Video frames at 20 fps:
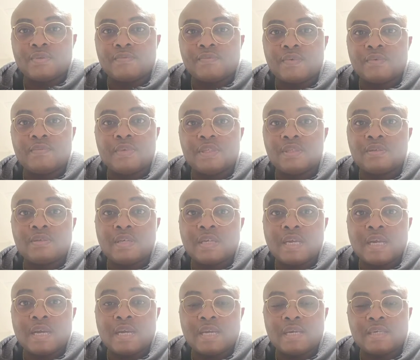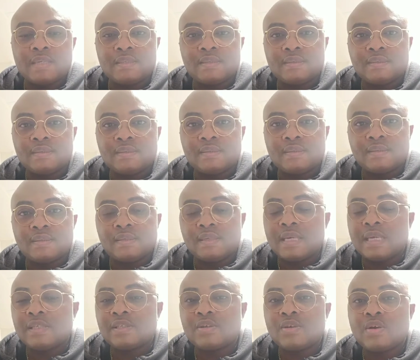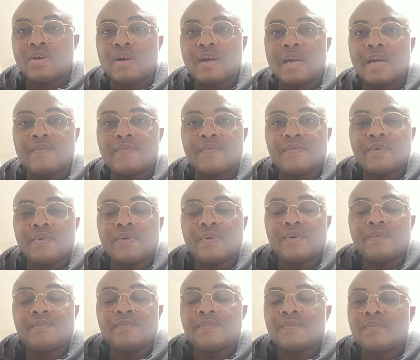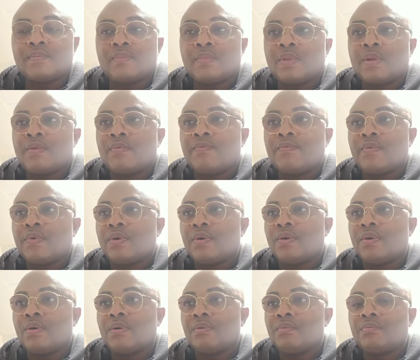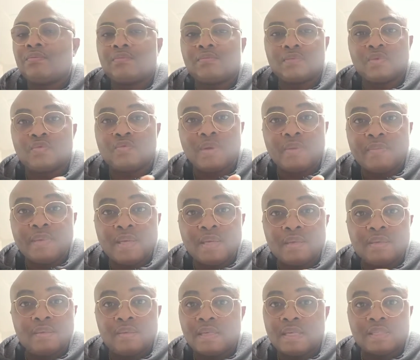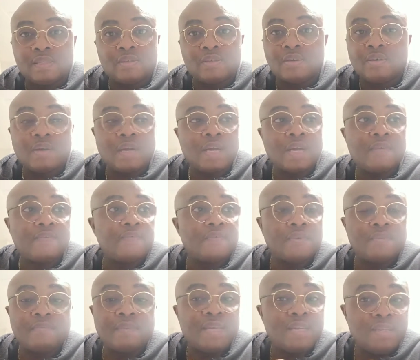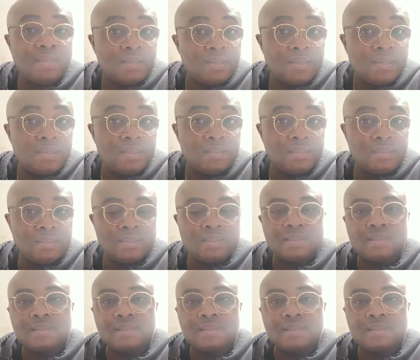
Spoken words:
for betrayal. There's hunger for women. There's hunger for many things.